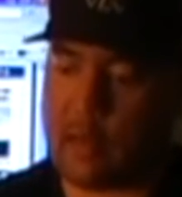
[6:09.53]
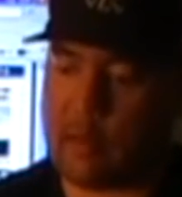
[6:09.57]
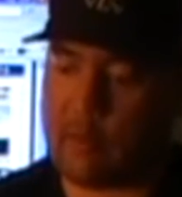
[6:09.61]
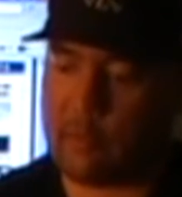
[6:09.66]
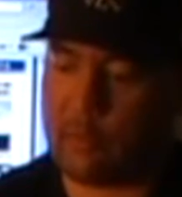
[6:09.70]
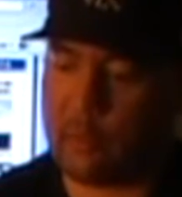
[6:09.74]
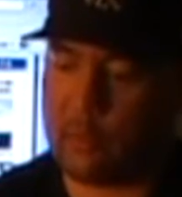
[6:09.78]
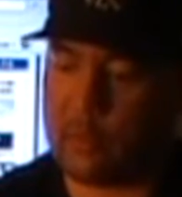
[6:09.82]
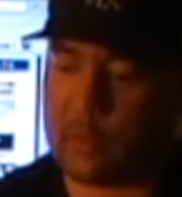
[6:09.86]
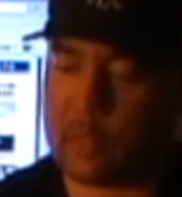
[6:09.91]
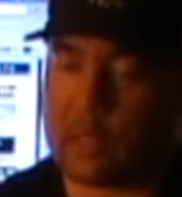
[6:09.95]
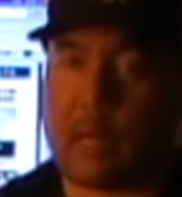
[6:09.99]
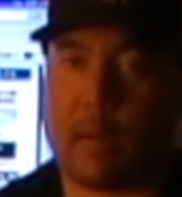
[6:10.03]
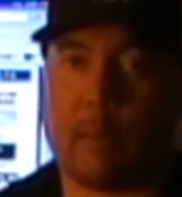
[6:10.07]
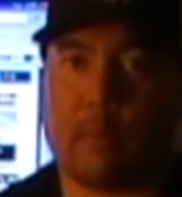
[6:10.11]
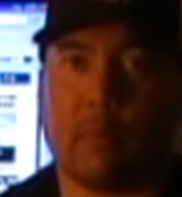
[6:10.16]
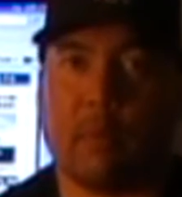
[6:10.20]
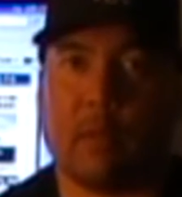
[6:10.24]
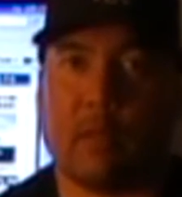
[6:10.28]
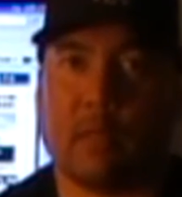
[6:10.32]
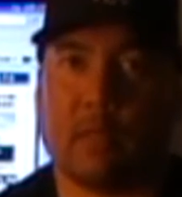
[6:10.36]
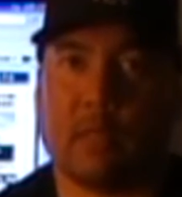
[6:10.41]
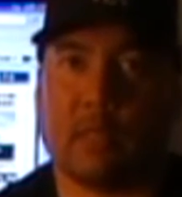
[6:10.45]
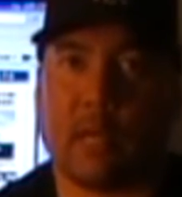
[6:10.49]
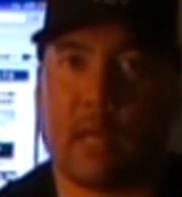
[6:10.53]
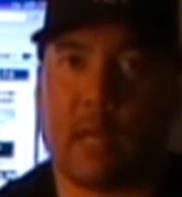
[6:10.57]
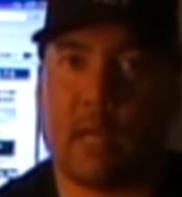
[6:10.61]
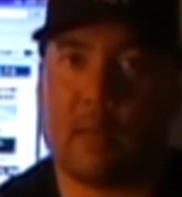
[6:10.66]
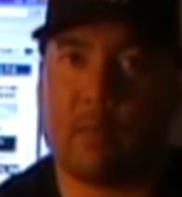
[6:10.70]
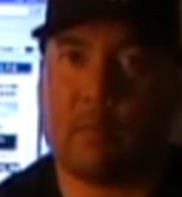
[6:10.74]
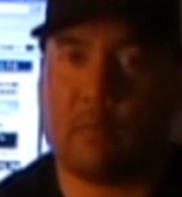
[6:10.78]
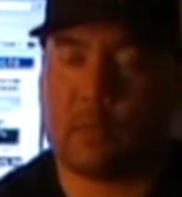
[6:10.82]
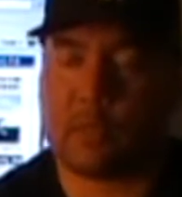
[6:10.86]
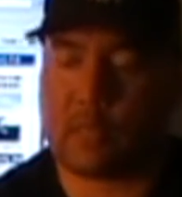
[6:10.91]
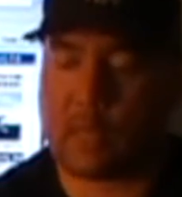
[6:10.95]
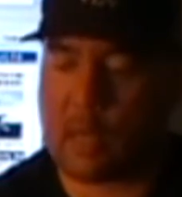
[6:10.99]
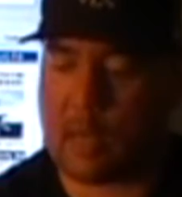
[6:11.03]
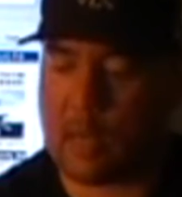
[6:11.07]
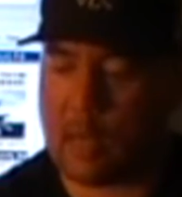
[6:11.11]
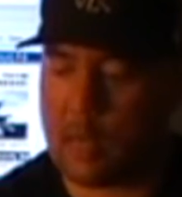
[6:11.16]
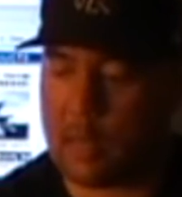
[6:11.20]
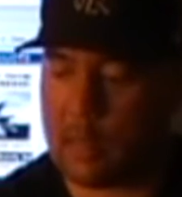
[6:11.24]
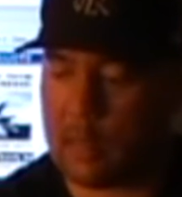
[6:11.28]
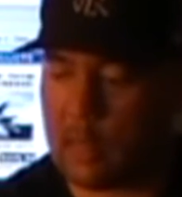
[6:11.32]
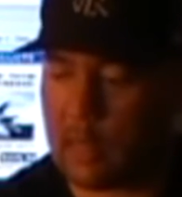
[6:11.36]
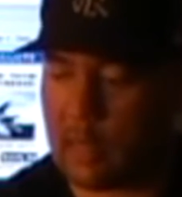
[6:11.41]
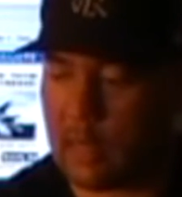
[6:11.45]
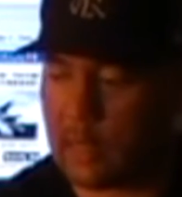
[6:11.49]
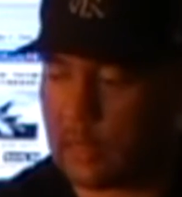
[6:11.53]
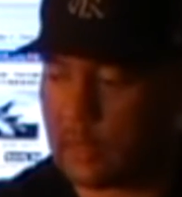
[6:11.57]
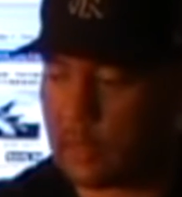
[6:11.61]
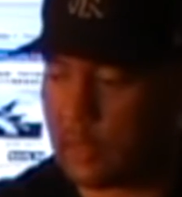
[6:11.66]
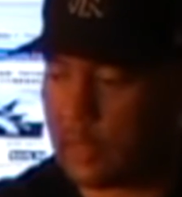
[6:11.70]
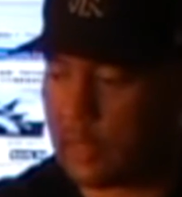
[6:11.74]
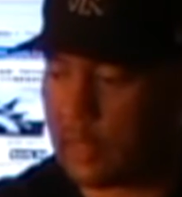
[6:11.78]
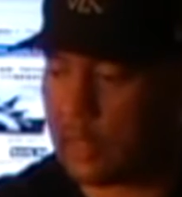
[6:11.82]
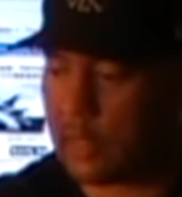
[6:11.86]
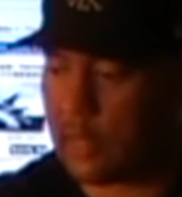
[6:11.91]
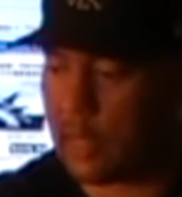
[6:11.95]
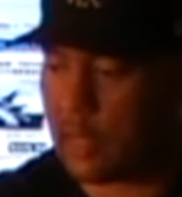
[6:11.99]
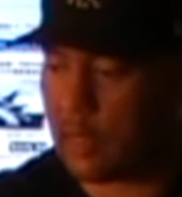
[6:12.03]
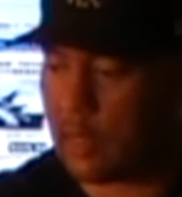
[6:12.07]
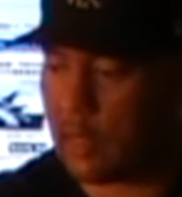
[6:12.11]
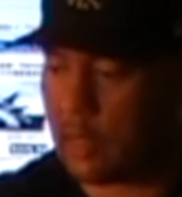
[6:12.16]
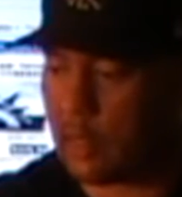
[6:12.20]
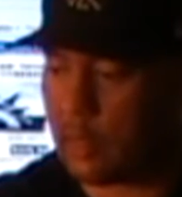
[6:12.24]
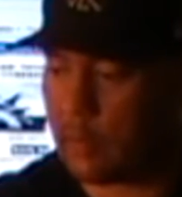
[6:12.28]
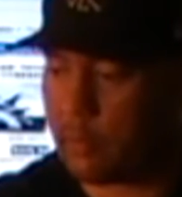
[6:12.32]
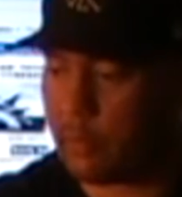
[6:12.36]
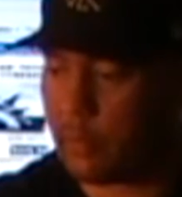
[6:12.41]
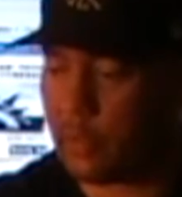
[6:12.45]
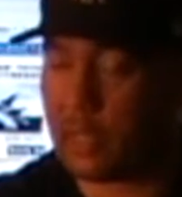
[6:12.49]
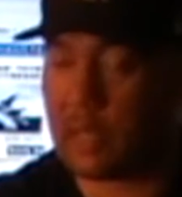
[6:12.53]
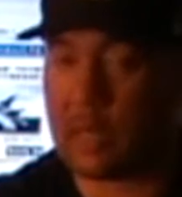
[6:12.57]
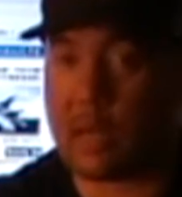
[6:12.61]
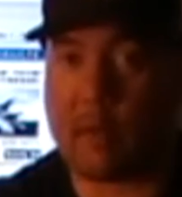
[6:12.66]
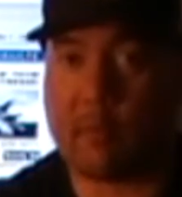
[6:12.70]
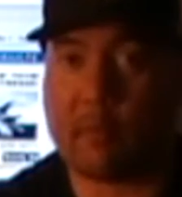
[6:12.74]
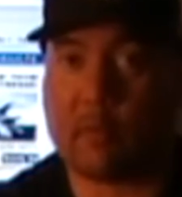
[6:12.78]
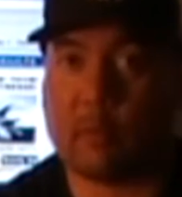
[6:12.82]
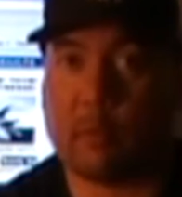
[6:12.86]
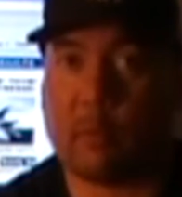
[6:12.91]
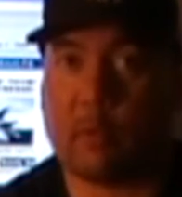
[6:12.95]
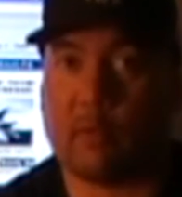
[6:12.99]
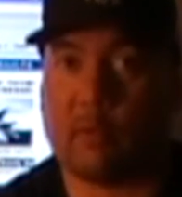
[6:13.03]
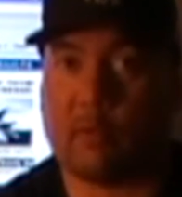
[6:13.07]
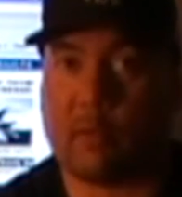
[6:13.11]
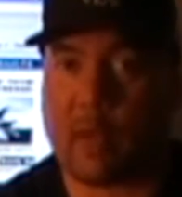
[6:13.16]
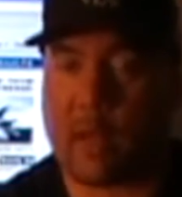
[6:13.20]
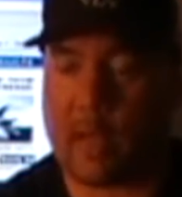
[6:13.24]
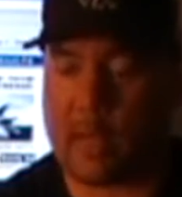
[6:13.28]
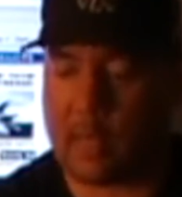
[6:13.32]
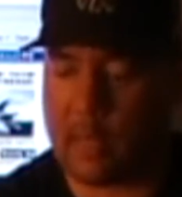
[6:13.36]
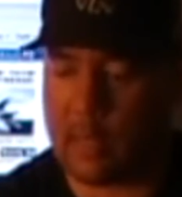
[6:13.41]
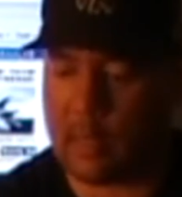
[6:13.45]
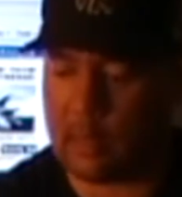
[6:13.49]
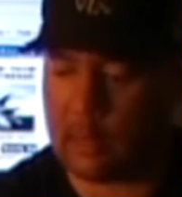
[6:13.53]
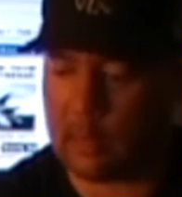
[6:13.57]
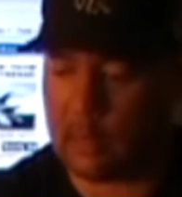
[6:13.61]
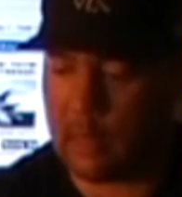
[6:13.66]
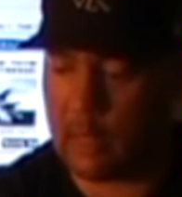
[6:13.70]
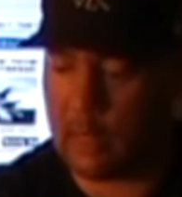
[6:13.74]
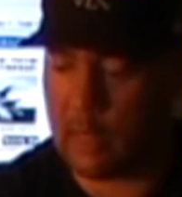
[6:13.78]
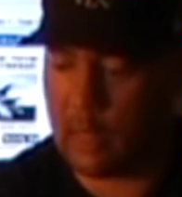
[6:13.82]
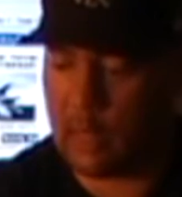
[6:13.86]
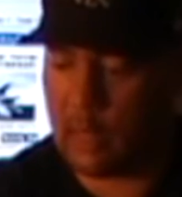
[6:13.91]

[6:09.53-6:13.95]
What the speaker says: I flew it a couple other times, and then I started getting pretty comfortable flying it.